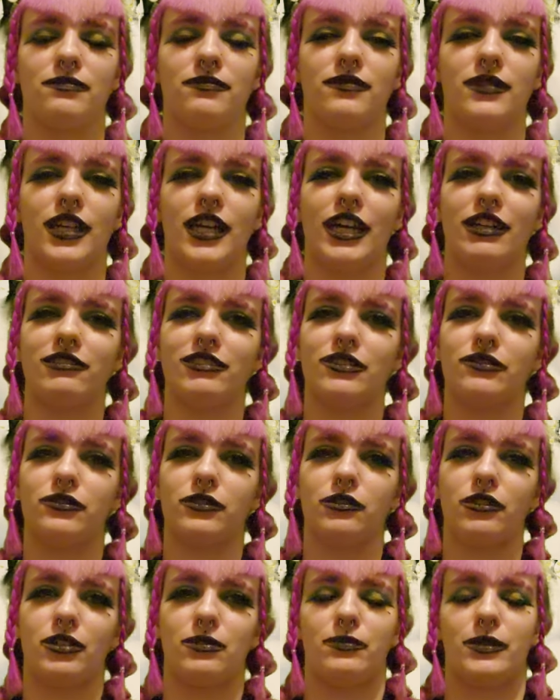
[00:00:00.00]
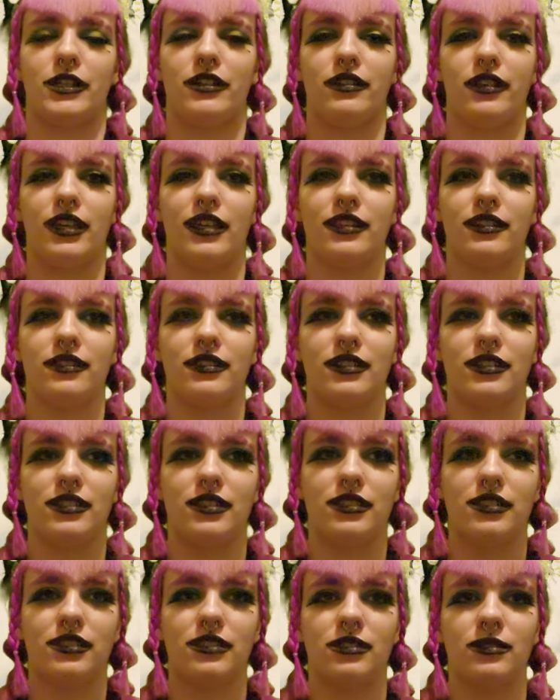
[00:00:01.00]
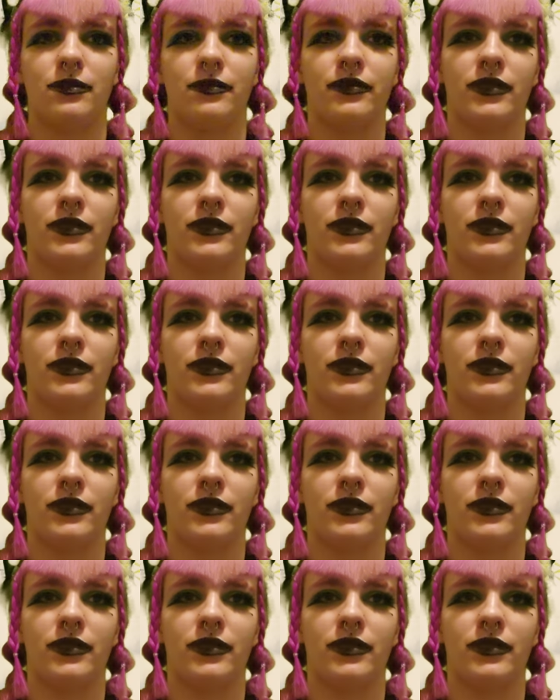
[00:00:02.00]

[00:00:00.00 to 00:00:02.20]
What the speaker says: however, they're barely in this.